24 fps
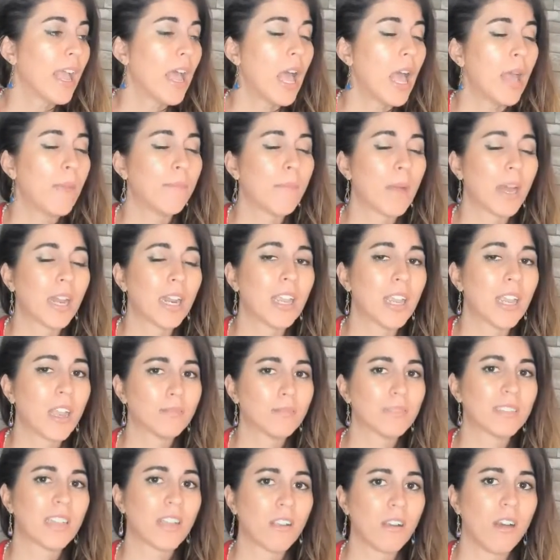And money
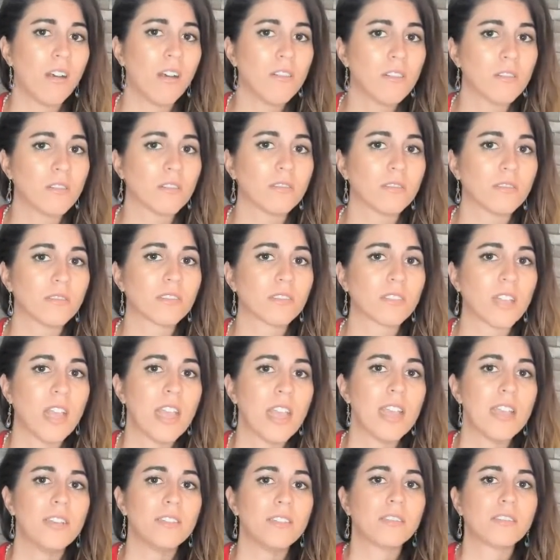comes and goes.
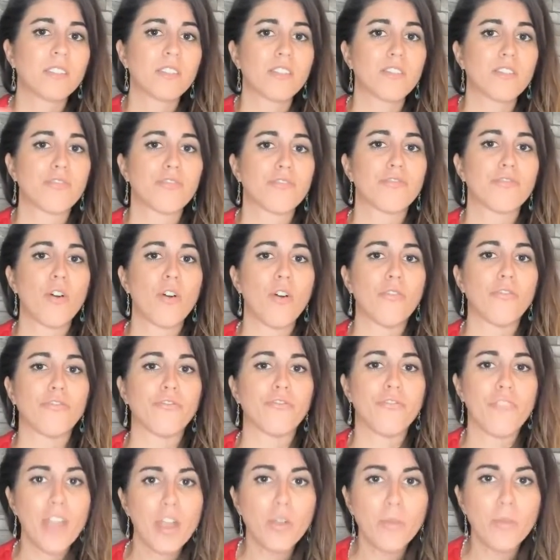It's the
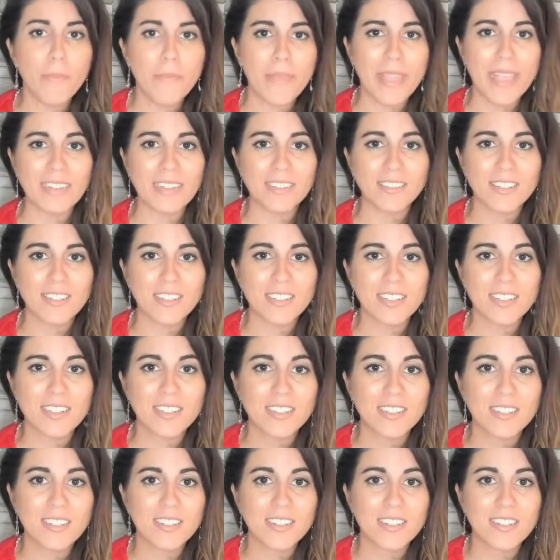fulfillment,
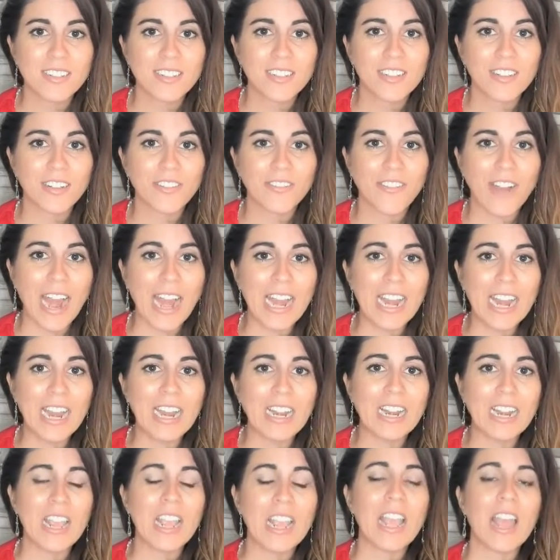right,
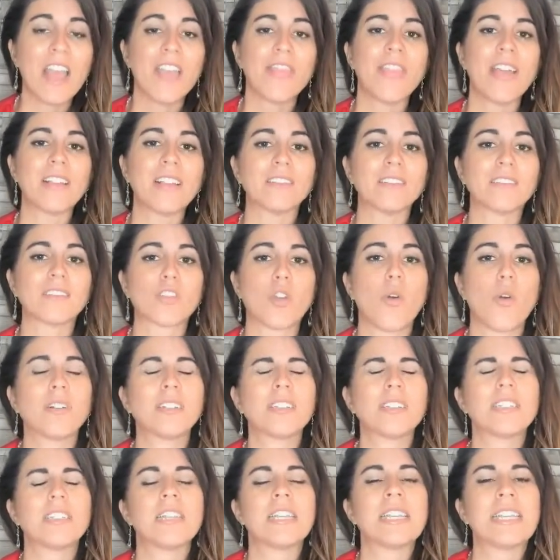that's going
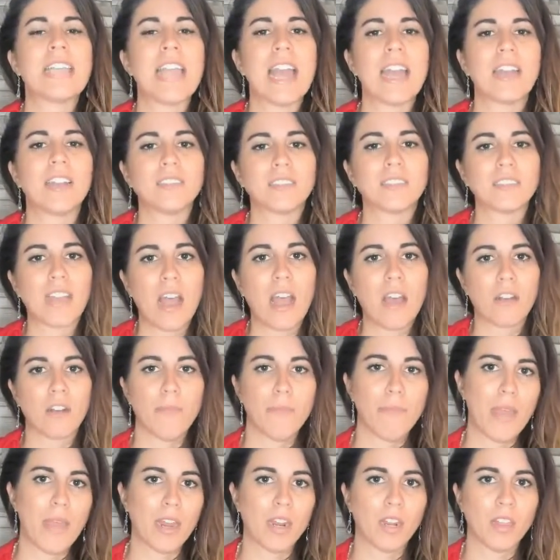to get us out of
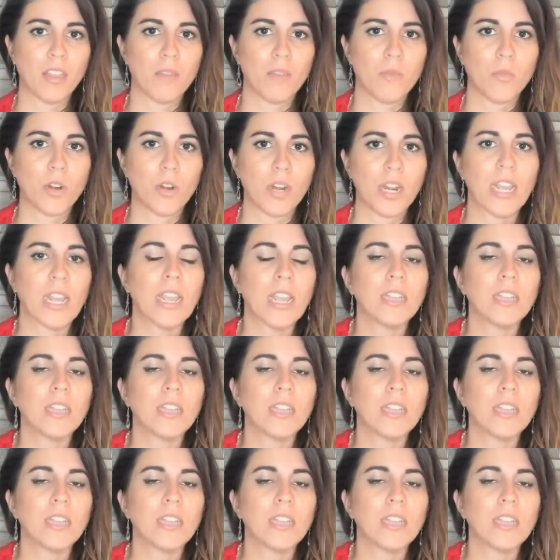bed in the morning.